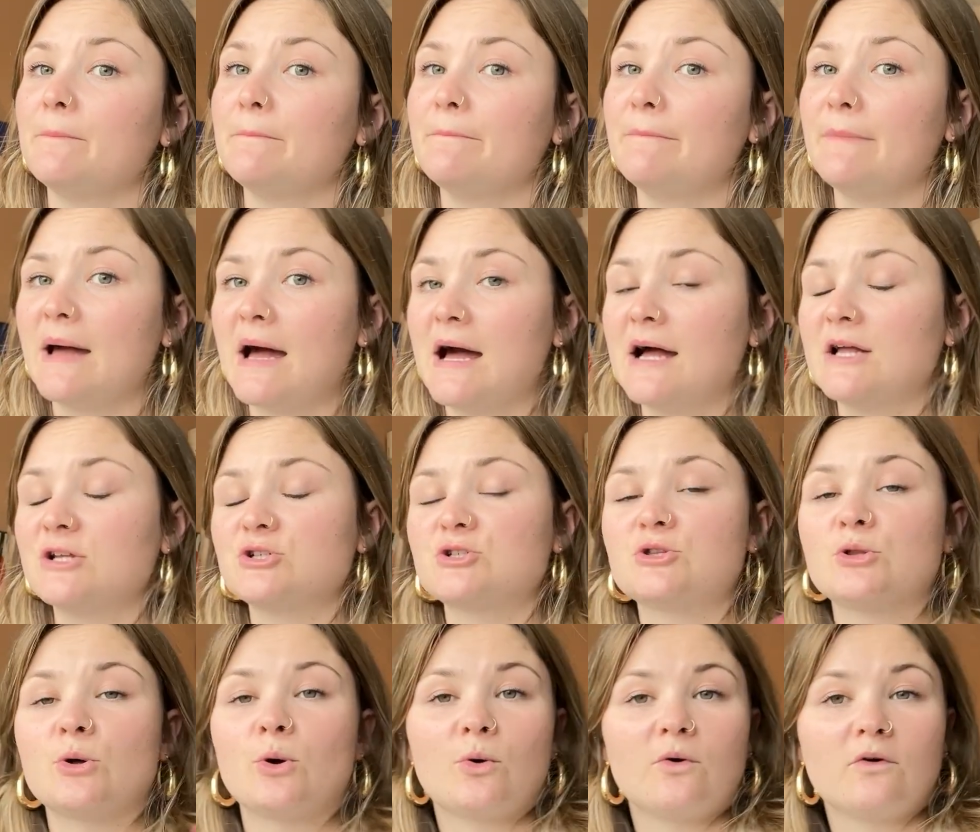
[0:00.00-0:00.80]

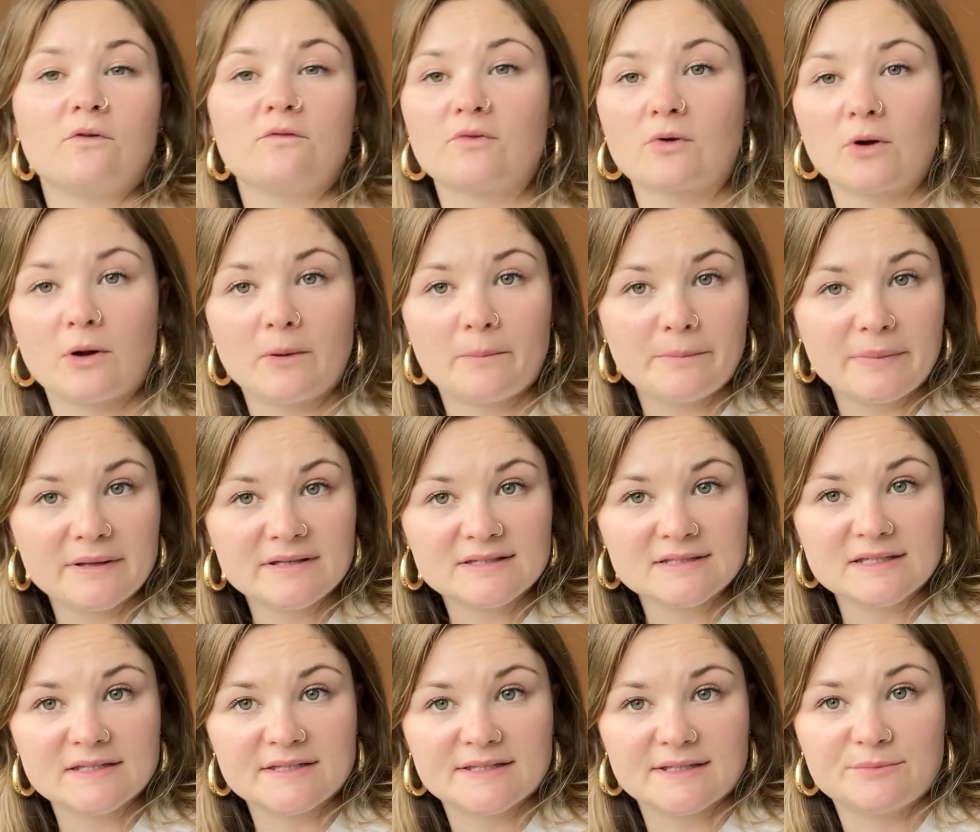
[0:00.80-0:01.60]
match the overall
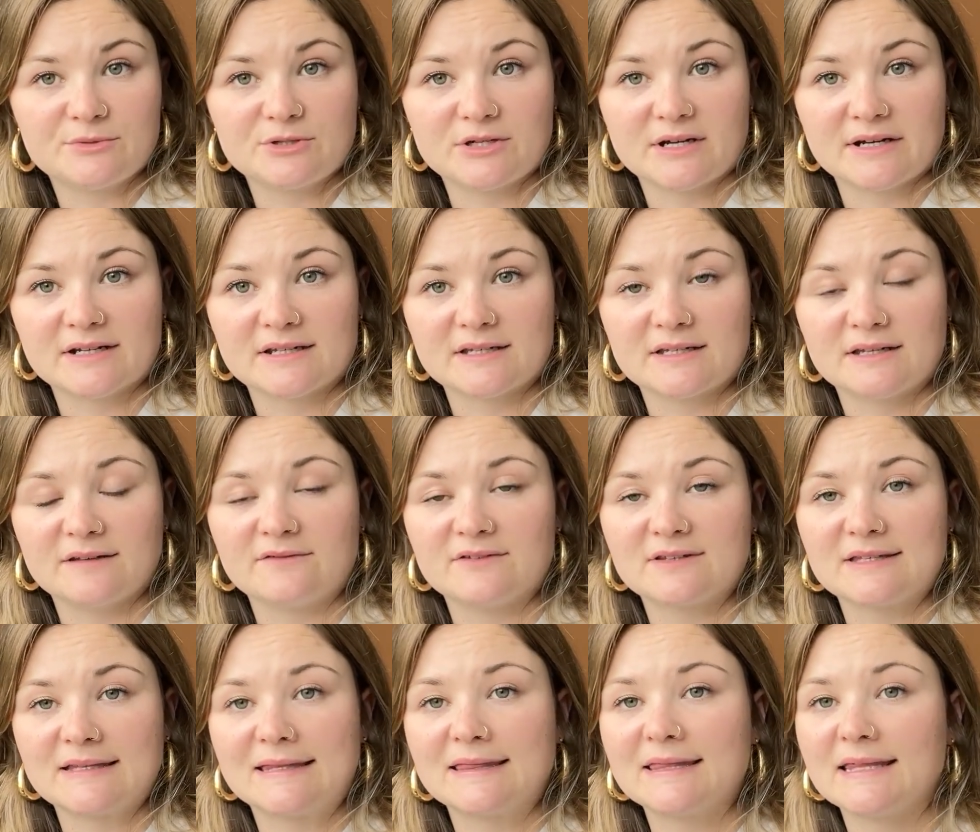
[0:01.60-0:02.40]
business
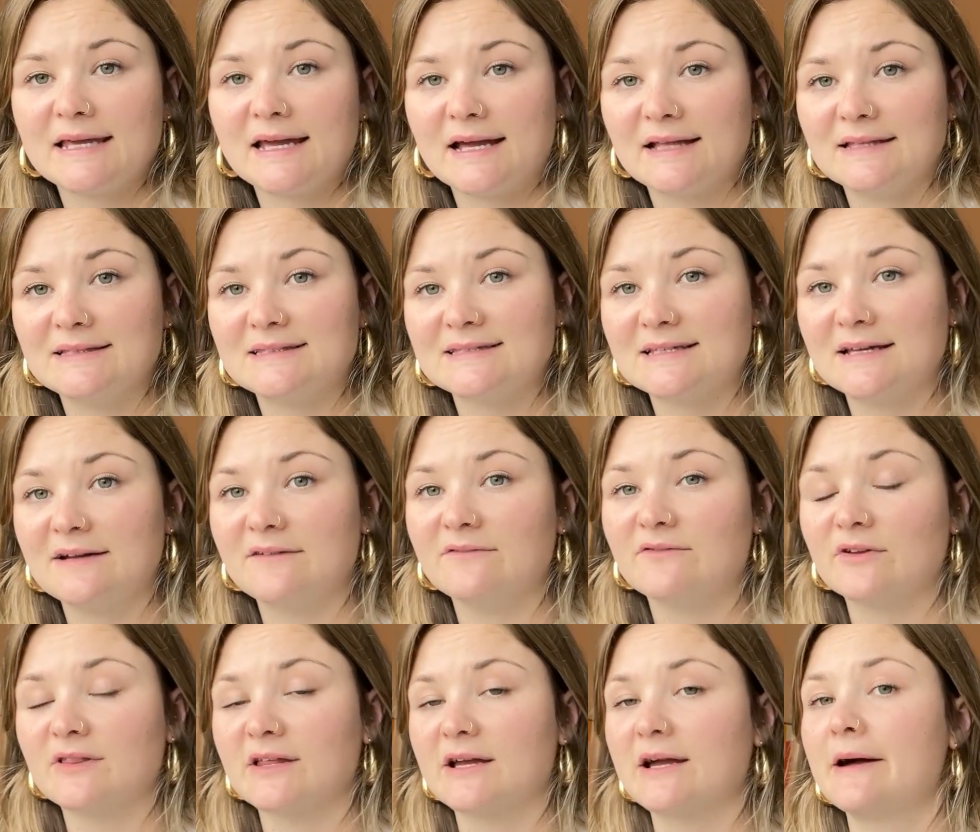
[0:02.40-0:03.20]
objectives that they had set
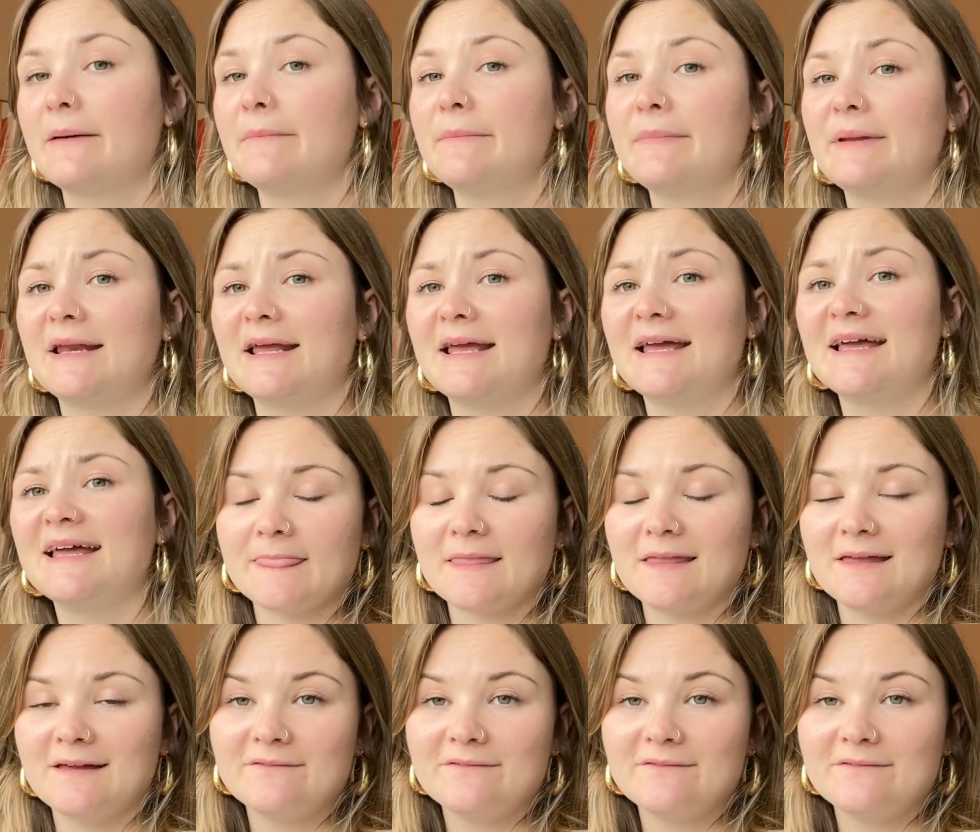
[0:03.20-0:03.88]
for the company.